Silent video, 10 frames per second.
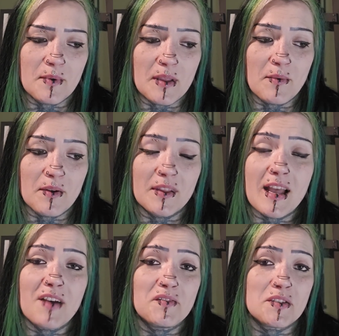We really
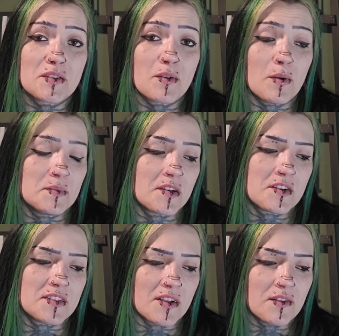have to sculpt
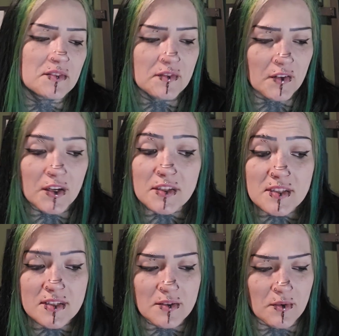ourselves
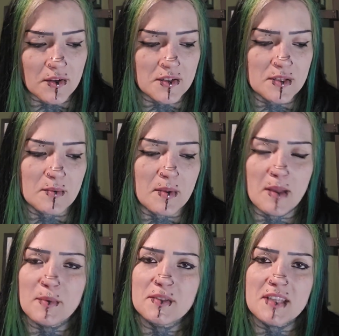first in order to be
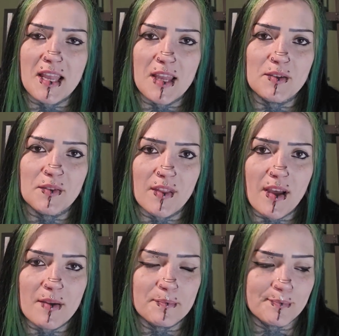able to handle
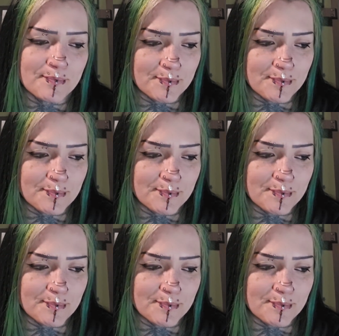that.